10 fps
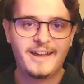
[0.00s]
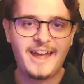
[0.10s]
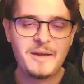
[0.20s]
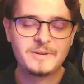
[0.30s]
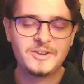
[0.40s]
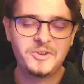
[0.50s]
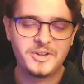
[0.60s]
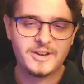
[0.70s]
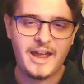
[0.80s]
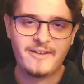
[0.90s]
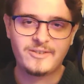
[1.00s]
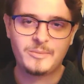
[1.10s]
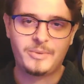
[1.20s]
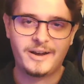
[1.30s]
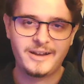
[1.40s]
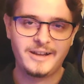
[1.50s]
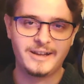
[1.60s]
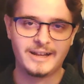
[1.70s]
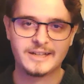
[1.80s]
Happy New Year, everybody.